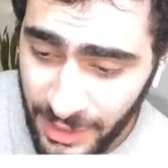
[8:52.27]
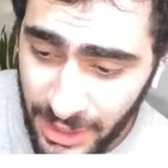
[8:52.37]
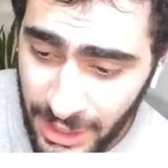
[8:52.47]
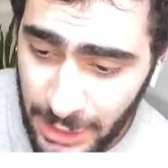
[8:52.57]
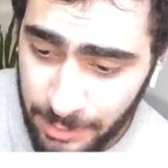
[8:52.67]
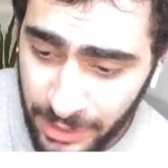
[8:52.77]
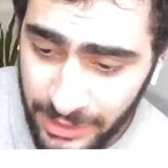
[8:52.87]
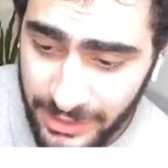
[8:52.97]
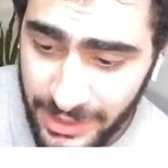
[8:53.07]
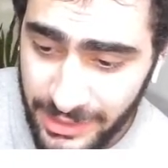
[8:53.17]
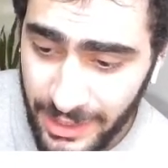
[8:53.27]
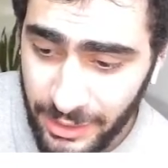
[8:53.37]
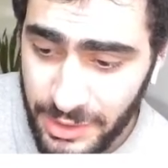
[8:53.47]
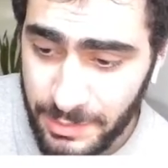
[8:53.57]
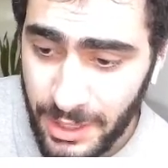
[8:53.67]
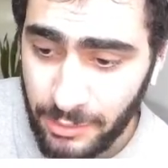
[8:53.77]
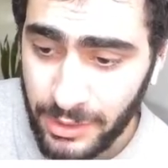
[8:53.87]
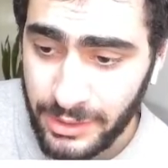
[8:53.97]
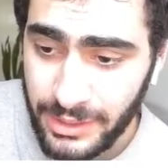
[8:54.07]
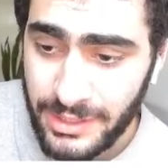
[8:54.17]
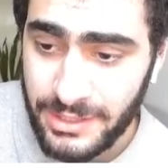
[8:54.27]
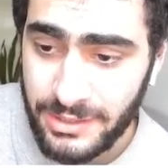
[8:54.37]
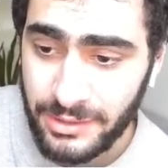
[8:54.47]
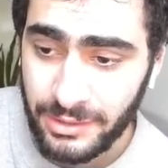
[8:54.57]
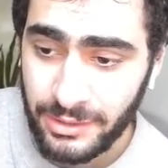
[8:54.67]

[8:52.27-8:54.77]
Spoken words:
Harry Potter and the Deathly Hallows Part 1 is...